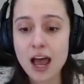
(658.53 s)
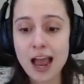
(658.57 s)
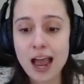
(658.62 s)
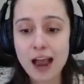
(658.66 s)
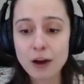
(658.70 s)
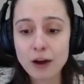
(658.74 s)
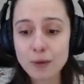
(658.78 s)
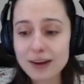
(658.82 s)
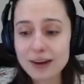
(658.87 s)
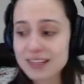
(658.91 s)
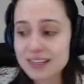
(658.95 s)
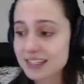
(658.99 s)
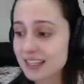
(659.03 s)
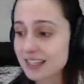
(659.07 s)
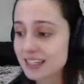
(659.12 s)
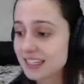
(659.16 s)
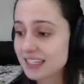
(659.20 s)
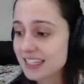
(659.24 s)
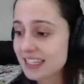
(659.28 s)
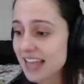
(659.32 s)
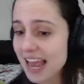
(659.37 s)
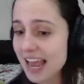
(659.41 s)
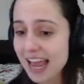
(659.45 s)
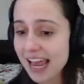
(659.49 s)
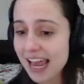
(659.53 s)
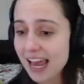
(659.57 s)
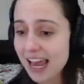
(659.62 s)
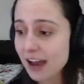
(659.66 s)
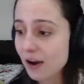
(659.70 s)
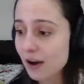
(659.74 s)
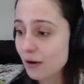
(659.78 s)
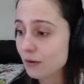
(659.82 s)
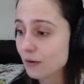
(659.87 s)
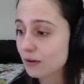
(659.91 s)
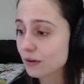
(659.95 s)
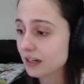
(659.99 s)
How do I sit
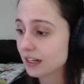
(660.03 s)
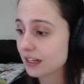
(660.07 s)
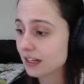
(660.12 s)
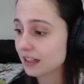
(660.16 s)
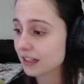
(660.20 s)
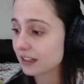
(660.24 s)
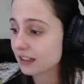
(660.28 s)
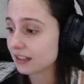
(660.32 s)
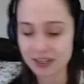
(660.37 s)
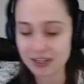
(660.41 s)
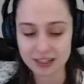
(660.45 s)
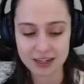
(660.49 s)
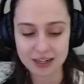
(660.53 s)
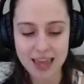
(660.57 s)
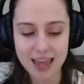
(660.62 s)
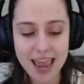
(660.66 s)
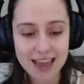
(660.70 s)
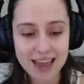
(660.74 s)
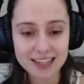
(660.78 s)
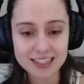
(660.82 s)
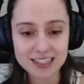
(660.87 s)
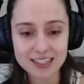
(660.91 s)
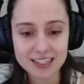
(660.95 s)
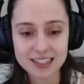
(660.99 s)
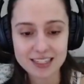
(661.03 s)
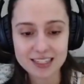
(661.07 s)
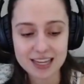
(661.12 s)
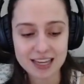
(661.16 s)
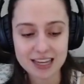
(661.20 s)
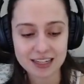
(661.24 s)
down? Ecstasy.